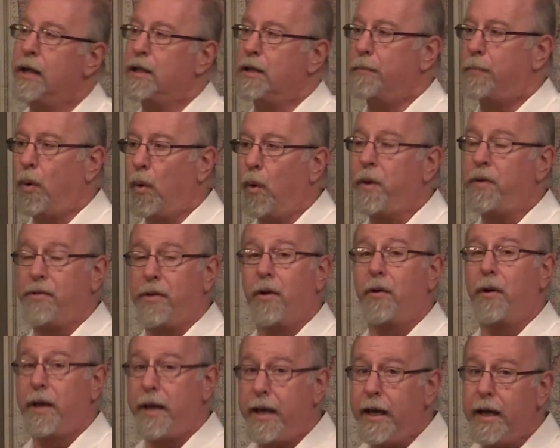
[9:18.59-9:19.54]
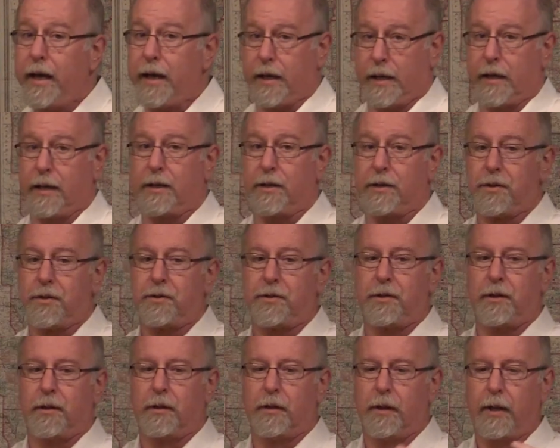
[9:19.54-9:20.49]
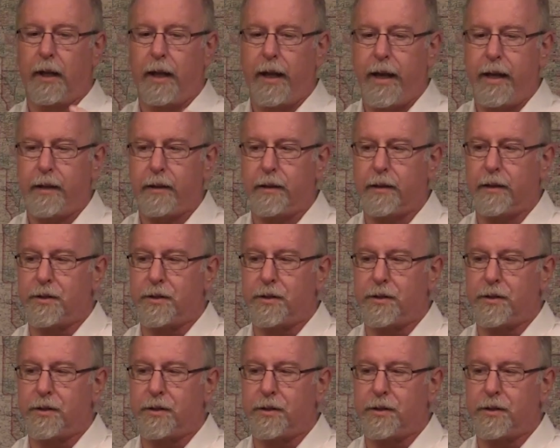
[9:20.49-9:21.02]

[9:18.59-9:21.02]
The point, though, is to let